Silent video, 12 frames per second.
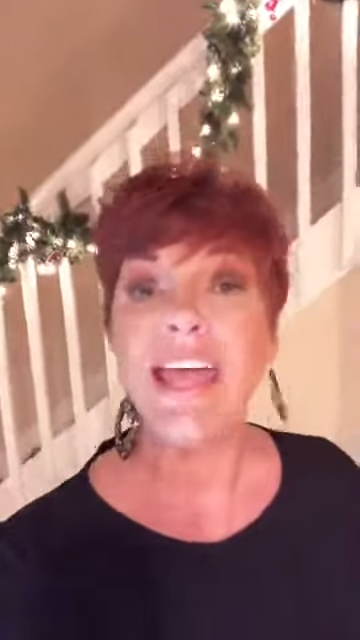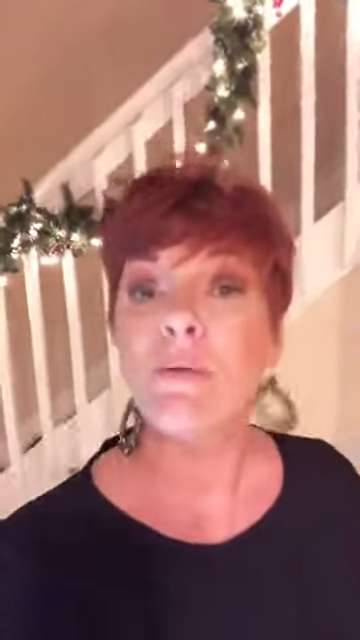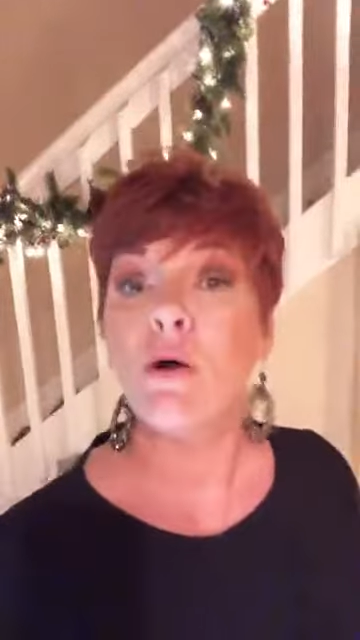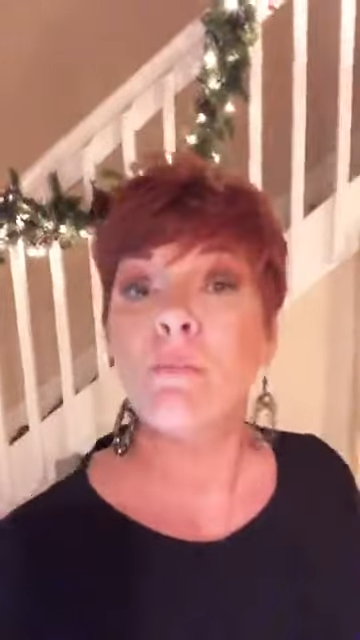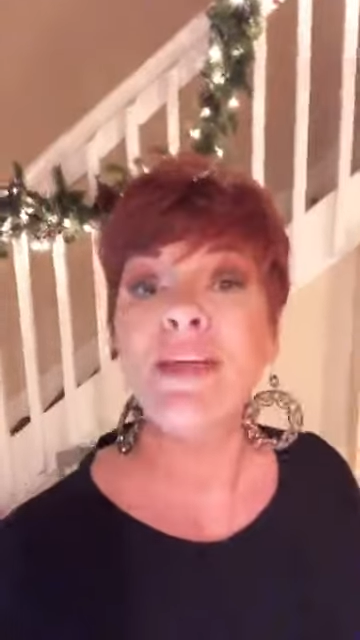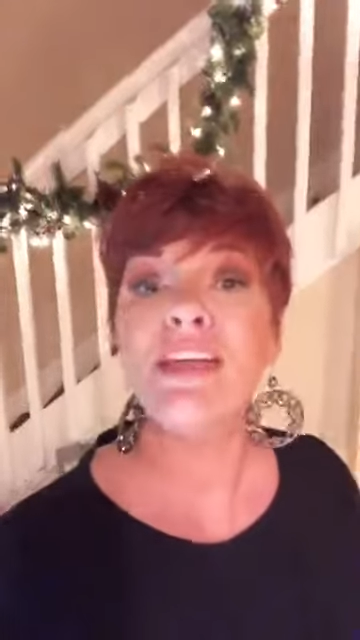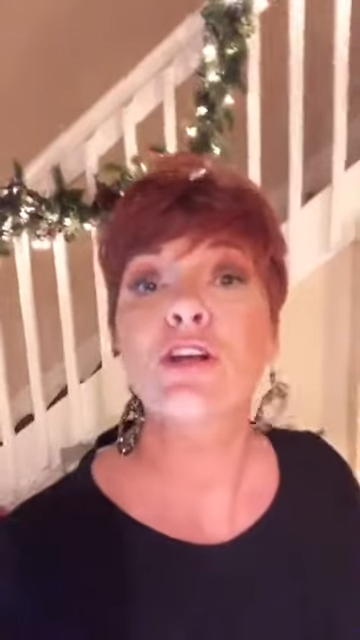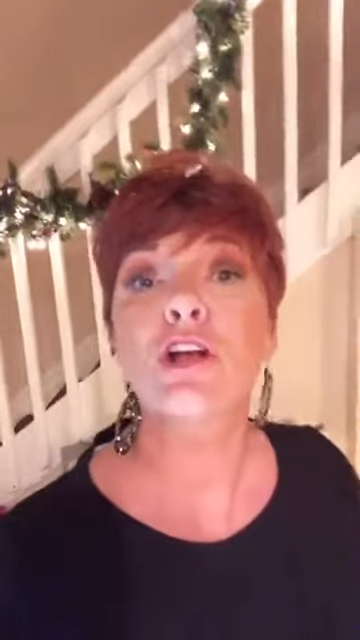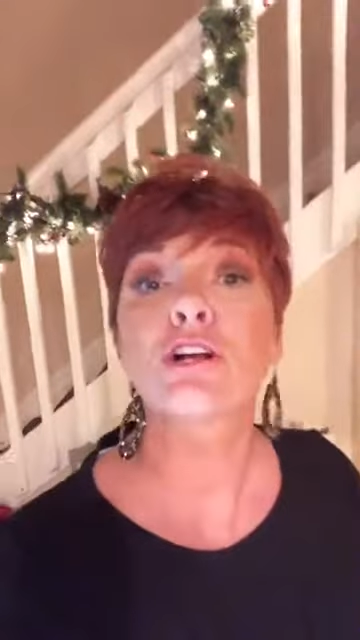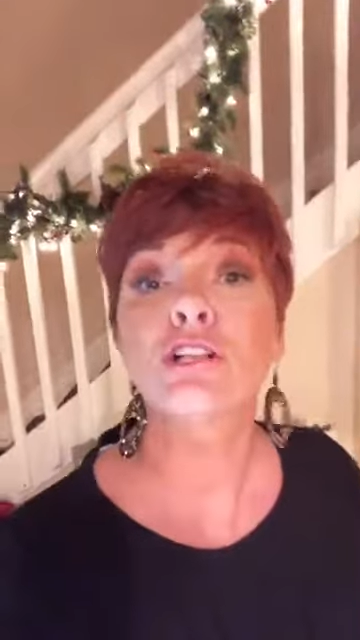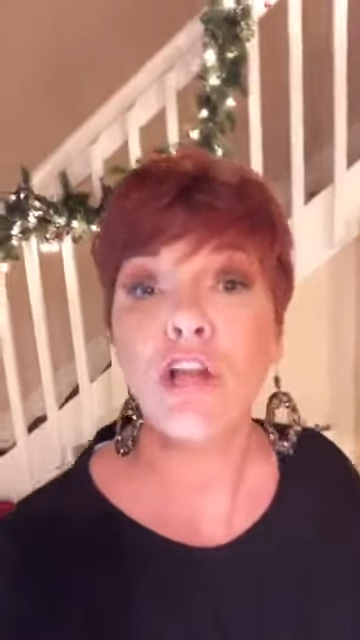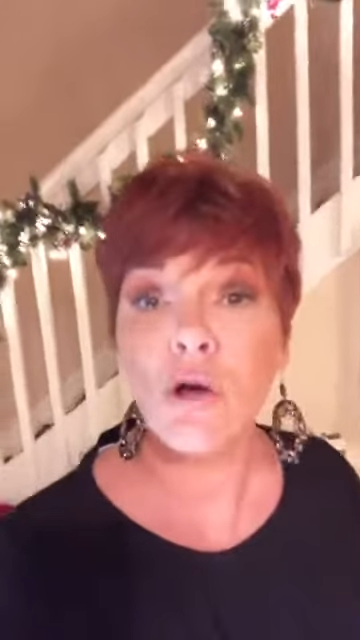He will be
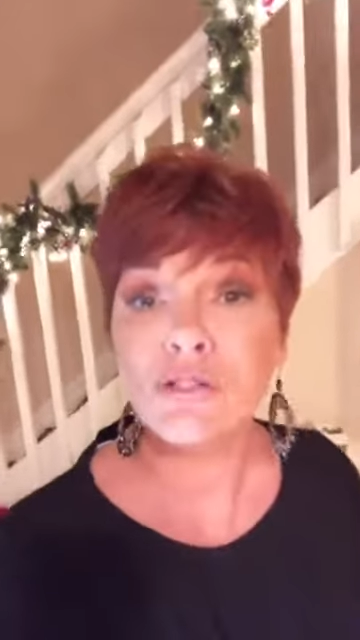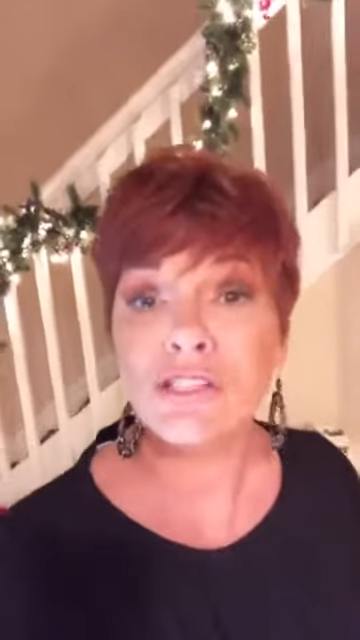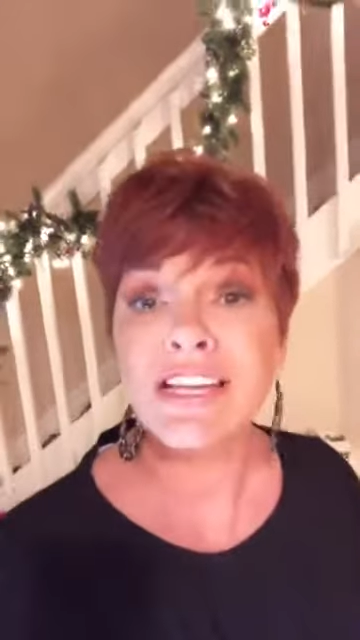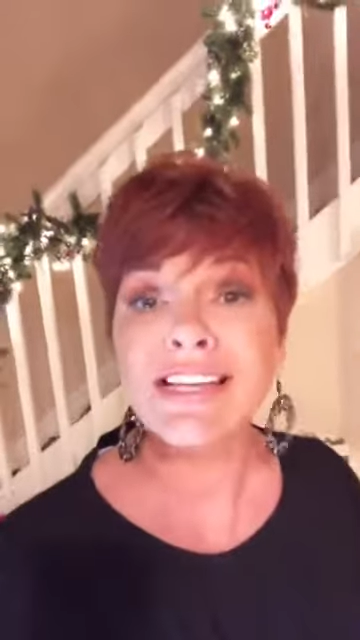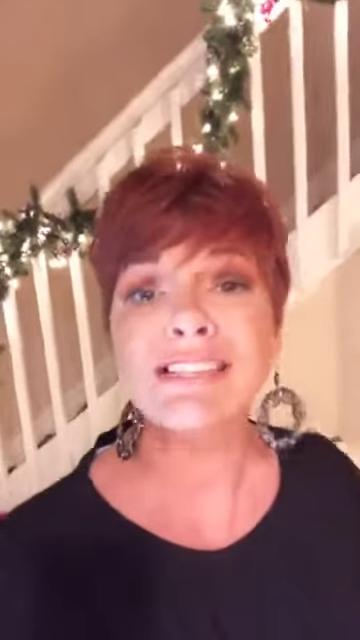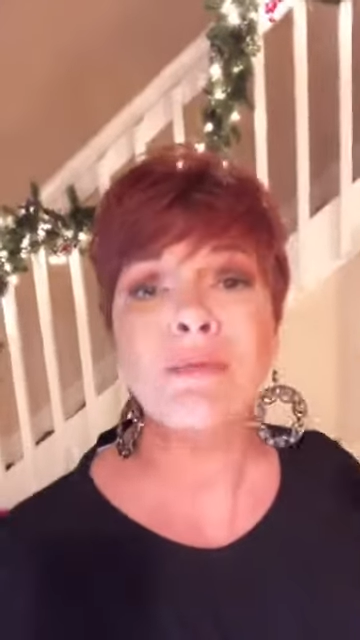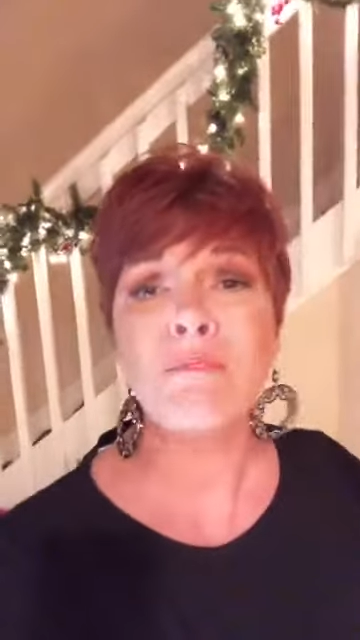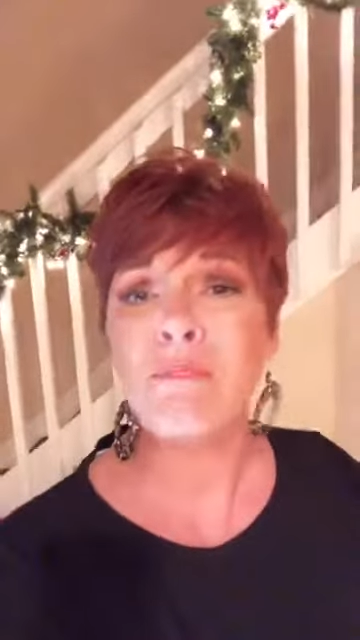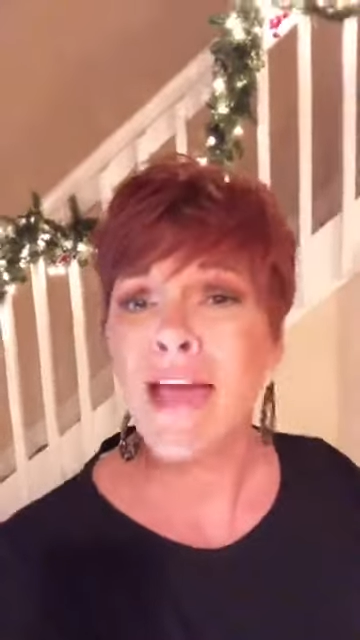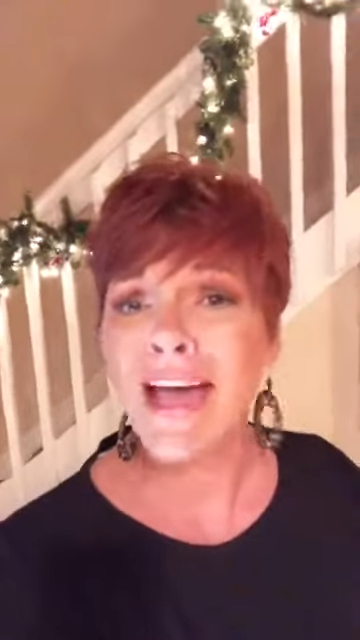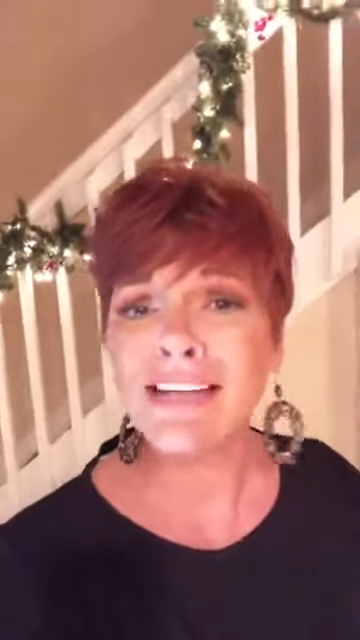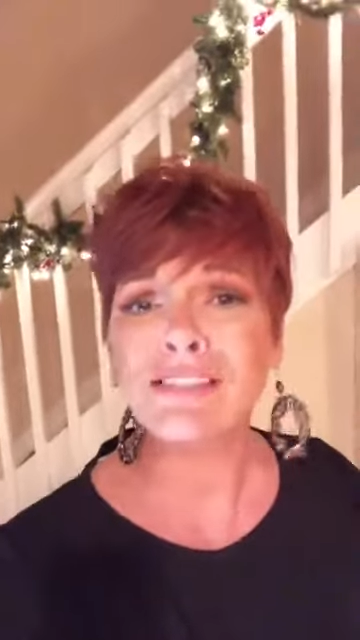your
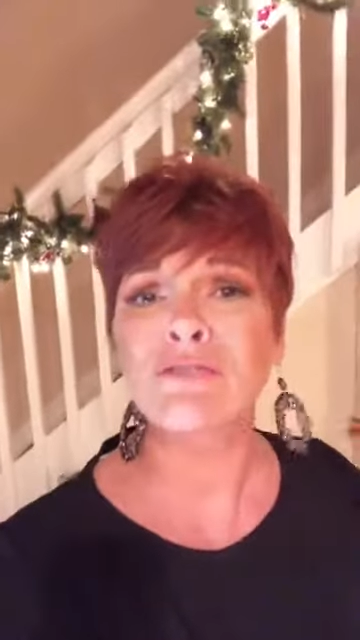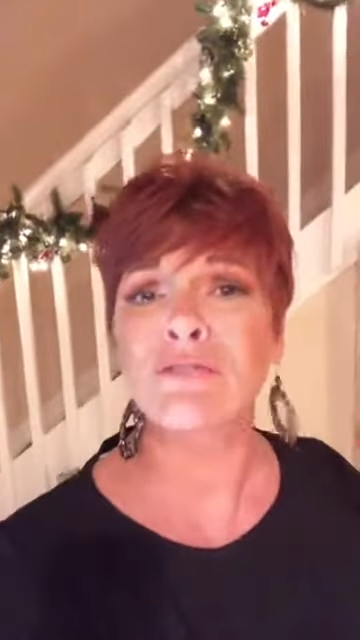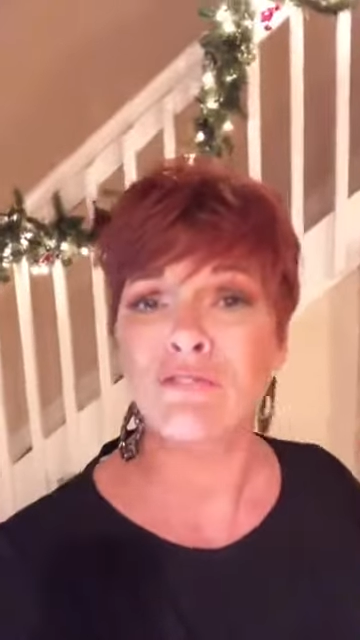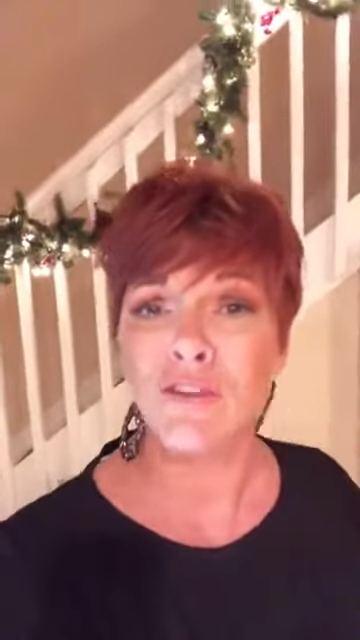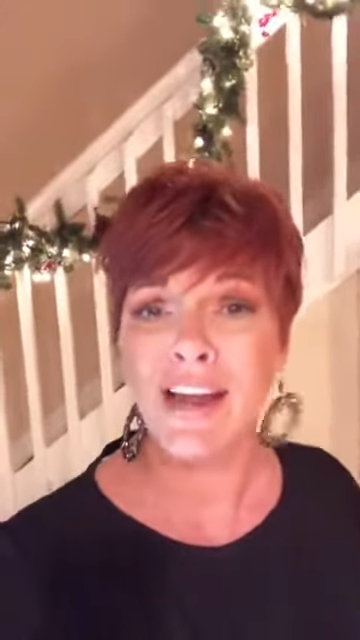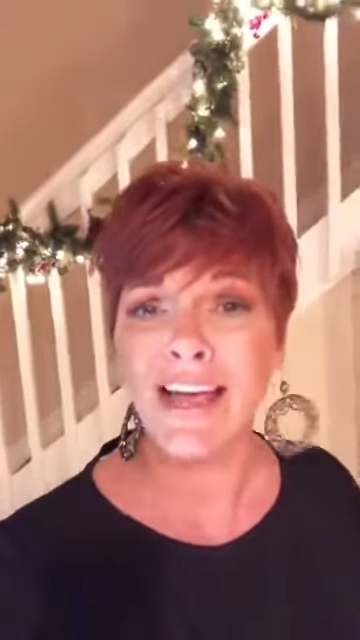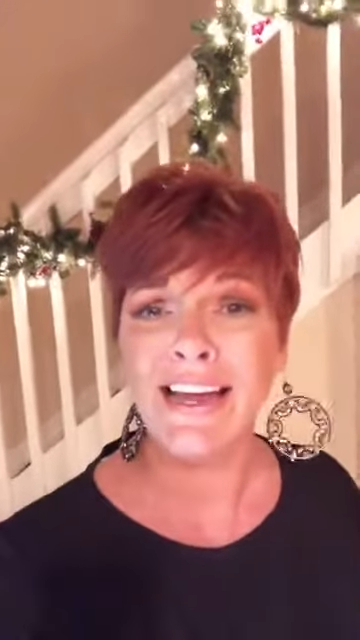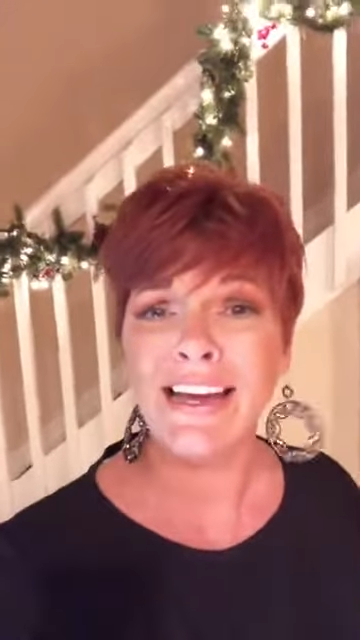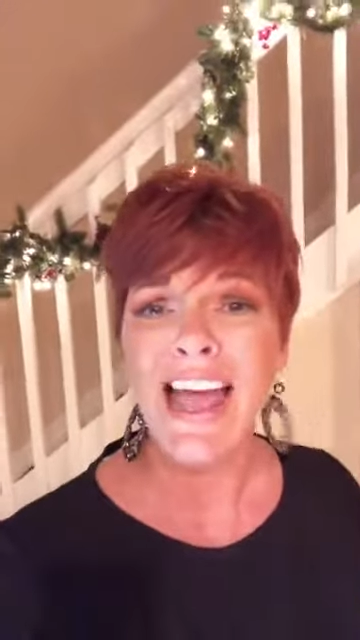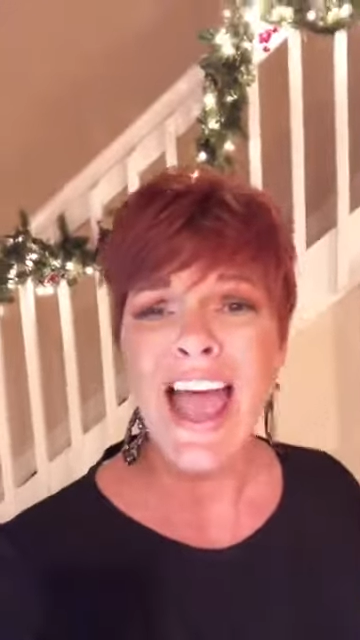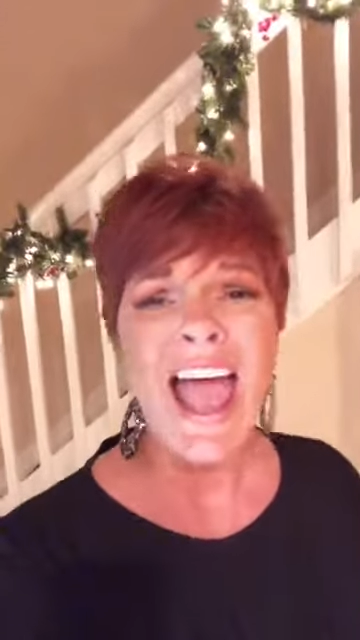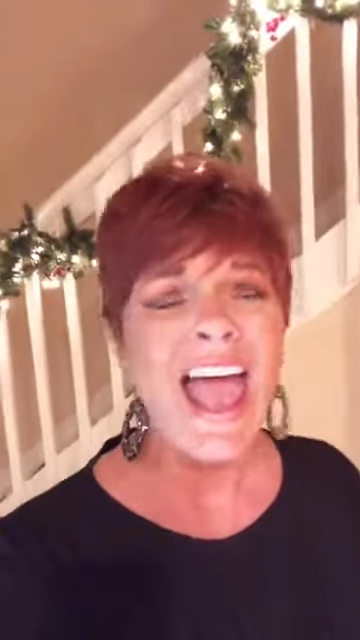closest, best friend.